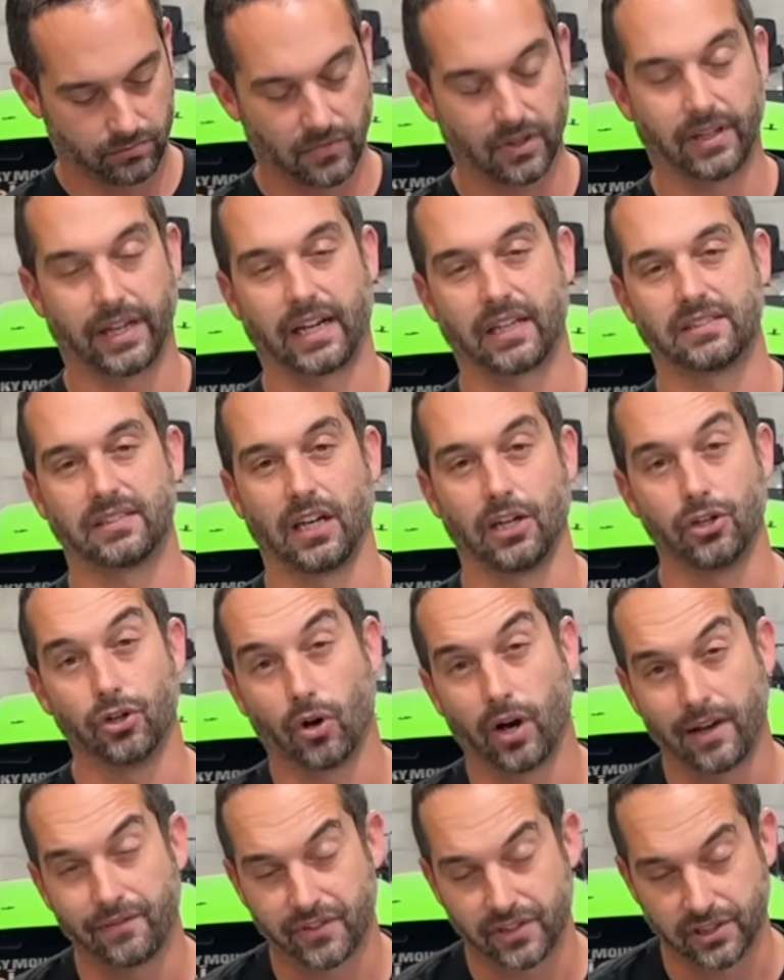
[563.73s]
like I said,
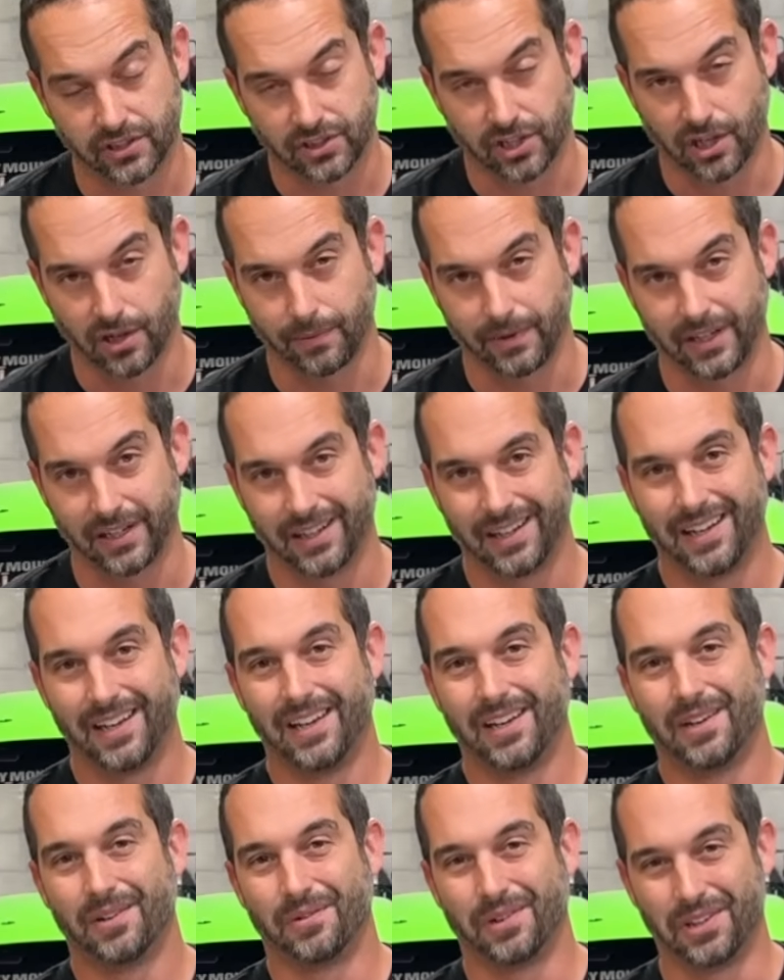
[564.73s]
you'll have to determine
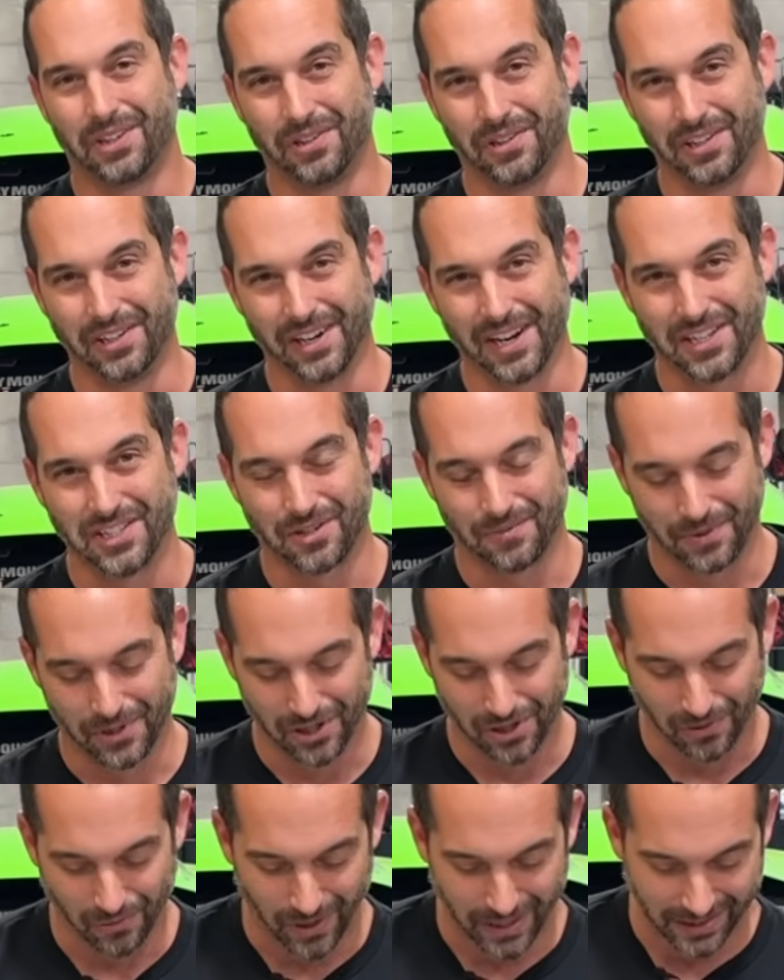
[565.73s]
with you and your engine
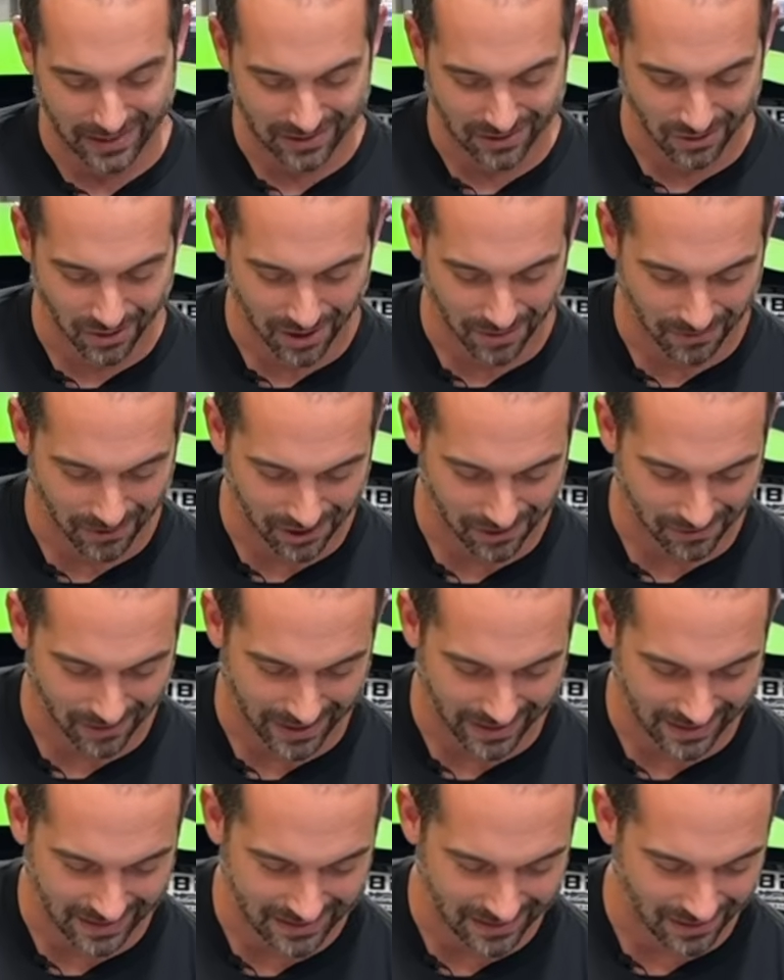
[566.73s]
builder what is normal and
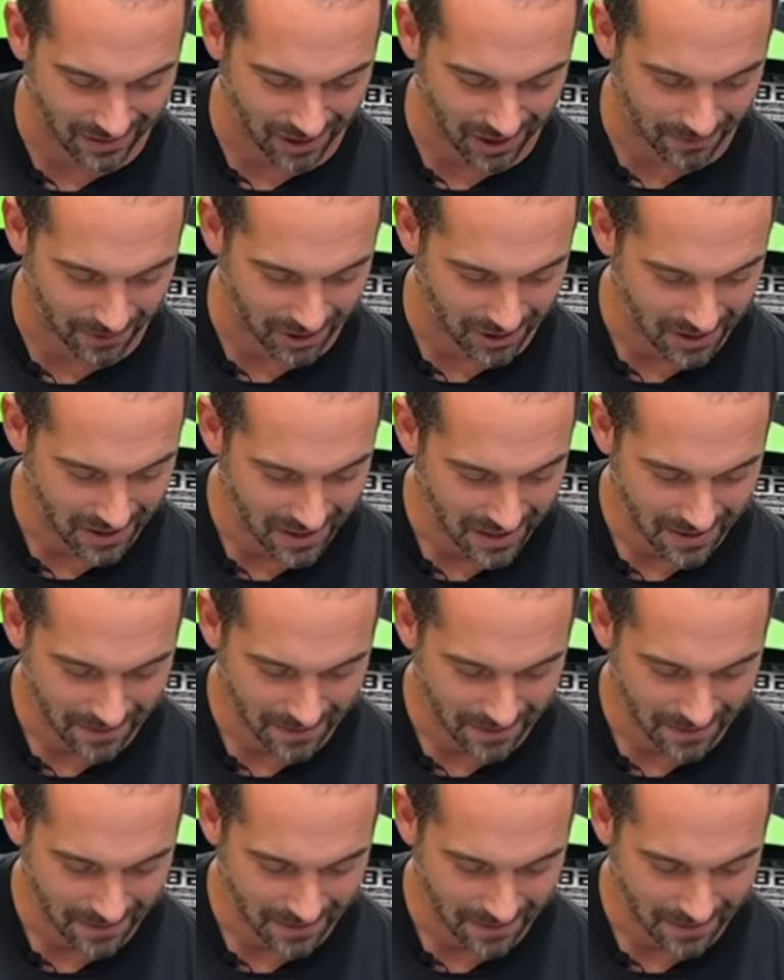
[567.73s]
what isn't normal,